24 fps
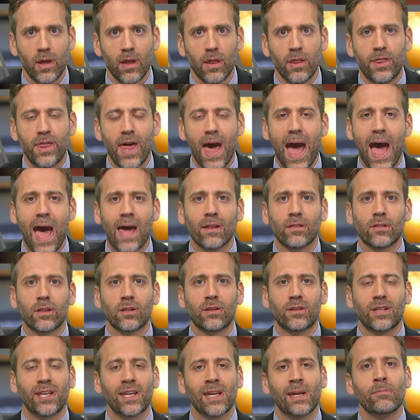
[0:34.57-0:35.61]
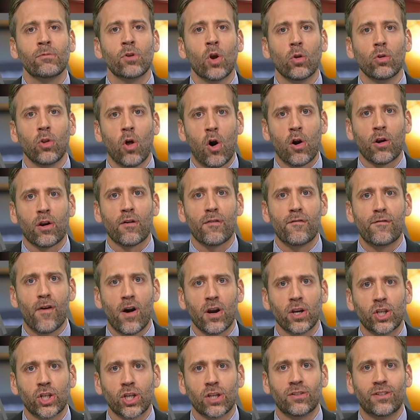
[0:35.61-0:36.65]
that the team no longer
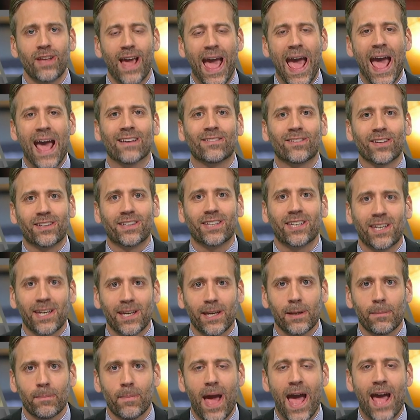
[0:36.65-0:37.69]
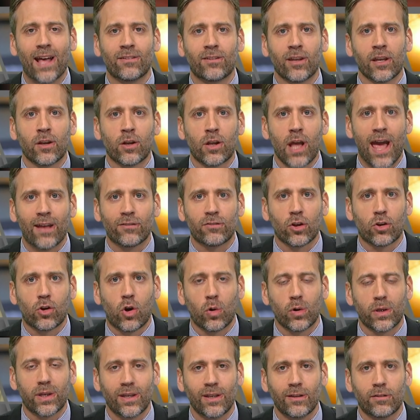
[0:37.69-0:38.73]
functions as a team, as a
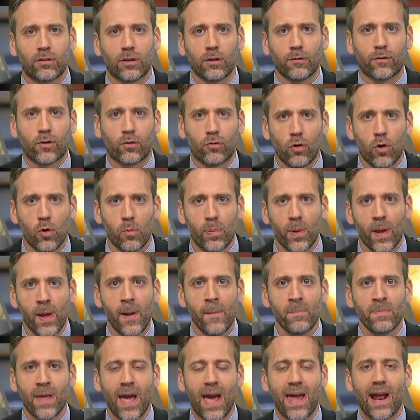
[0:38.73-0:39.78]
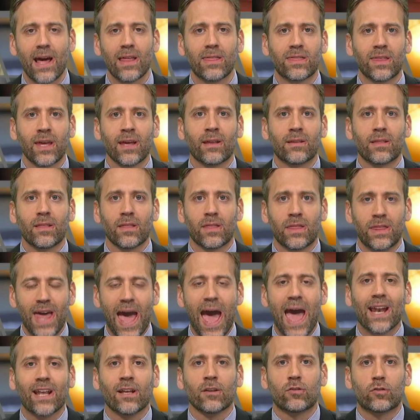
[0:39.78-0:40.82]
cohesive group. And I think
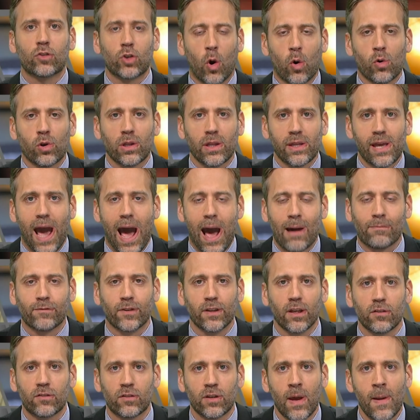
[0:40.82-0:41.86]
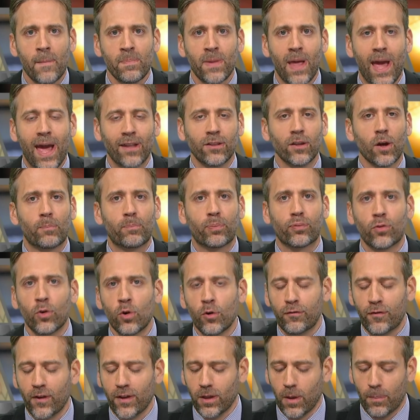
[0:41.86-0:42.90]
that is totally obvious. And the
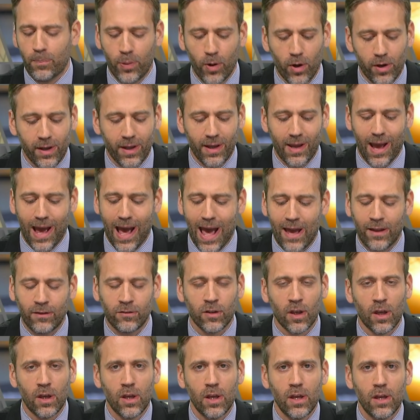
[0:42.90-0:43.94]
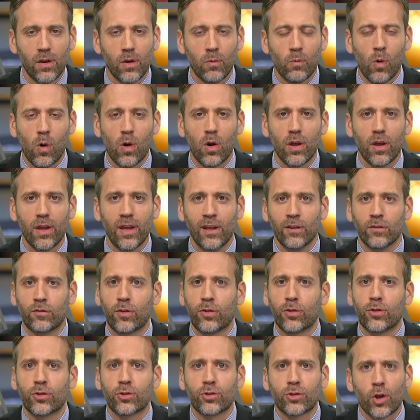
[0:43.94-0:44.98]
proof in the pudding, guys, is
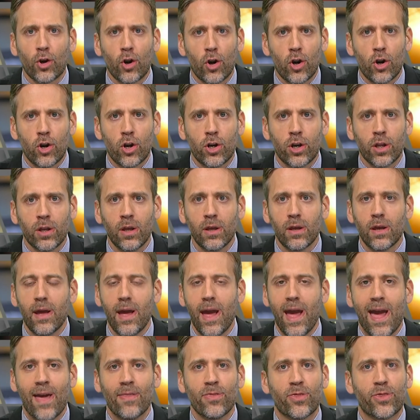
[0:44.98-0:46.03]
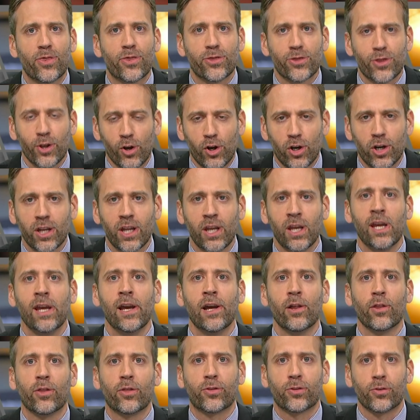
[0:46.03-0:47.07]
3rd and
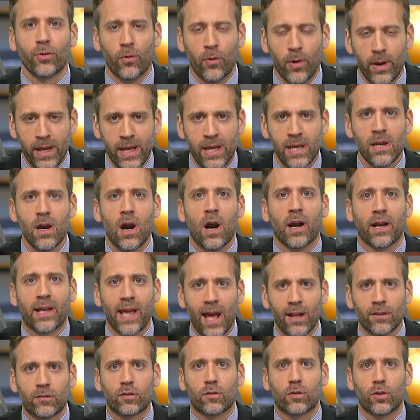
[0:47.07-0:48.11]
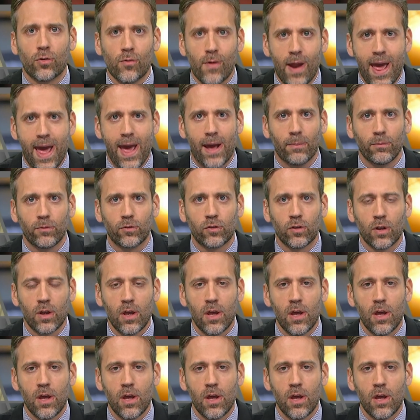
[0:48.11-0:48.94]
33 against the Rams.